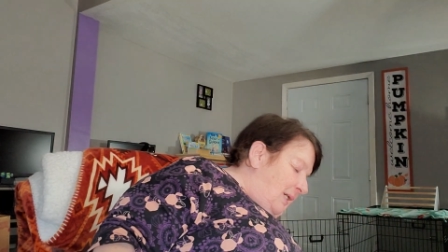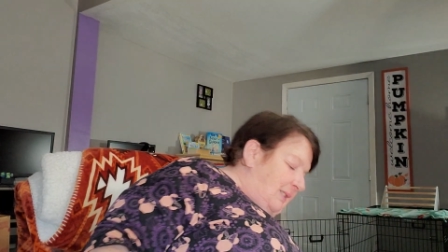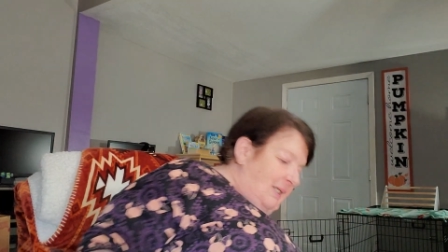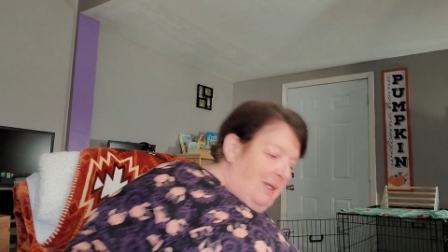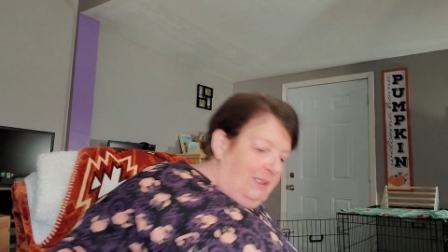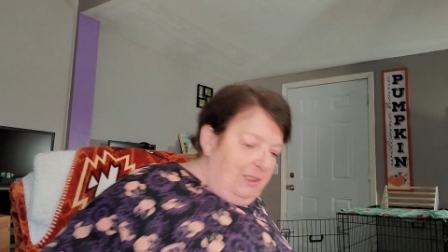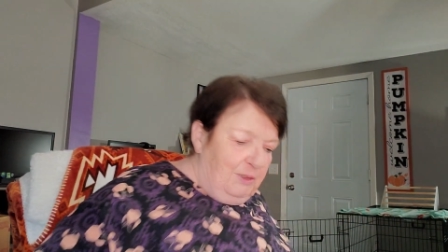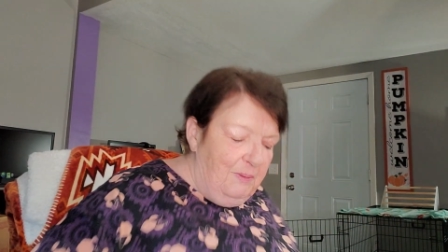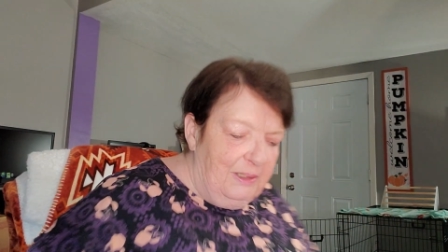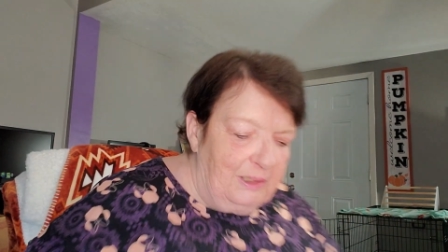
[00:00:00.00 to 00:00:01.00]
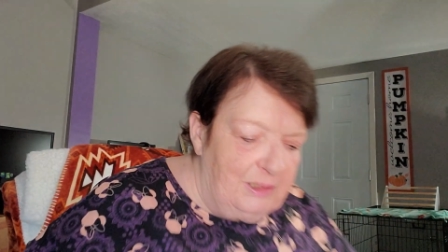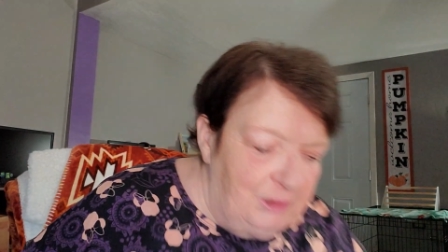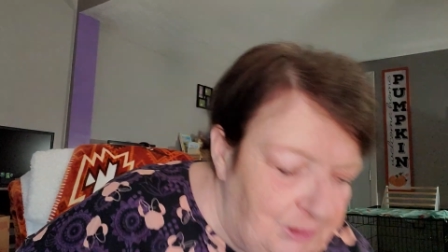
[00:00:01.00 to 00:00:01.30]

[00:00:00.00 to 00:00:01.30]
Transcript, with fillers: And then I just wanted to